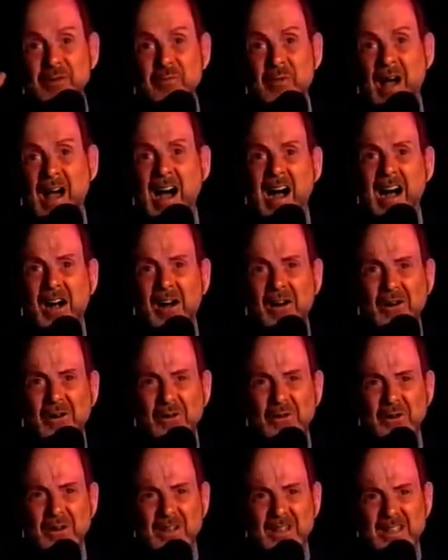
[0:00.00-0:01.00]

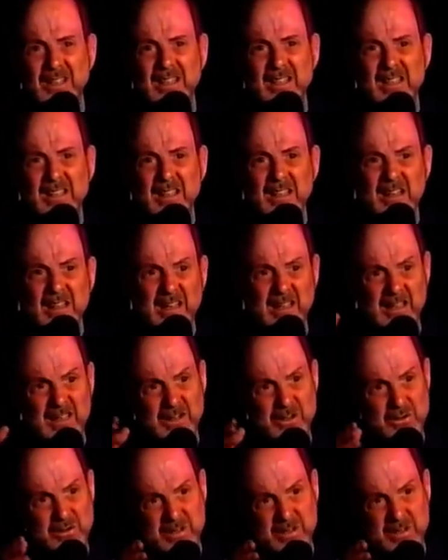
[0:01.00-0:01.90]
bough, and you